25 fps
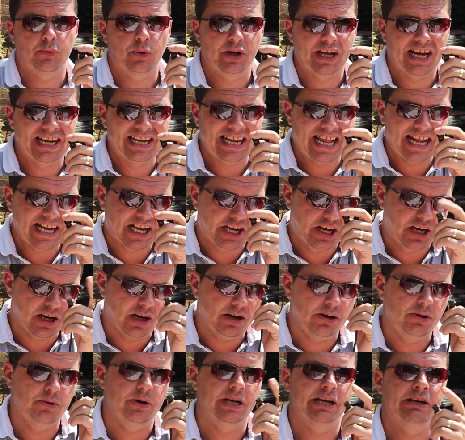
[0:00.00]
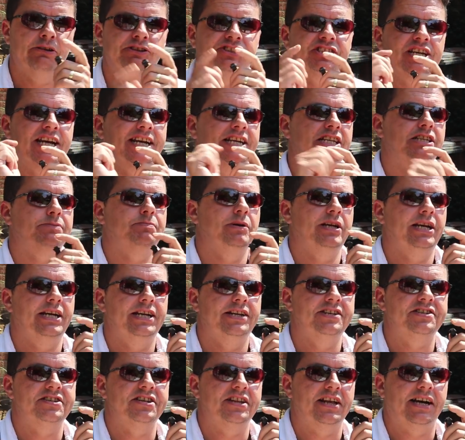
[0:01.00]
When I let go, it takes me
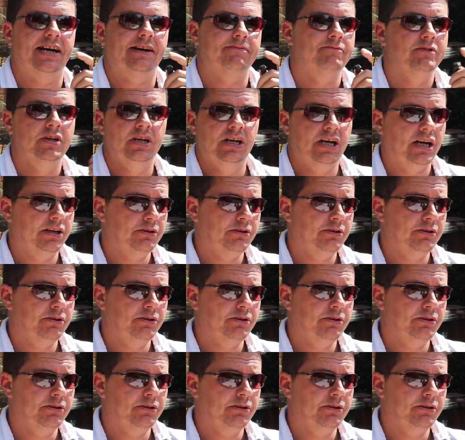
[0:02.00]
into that.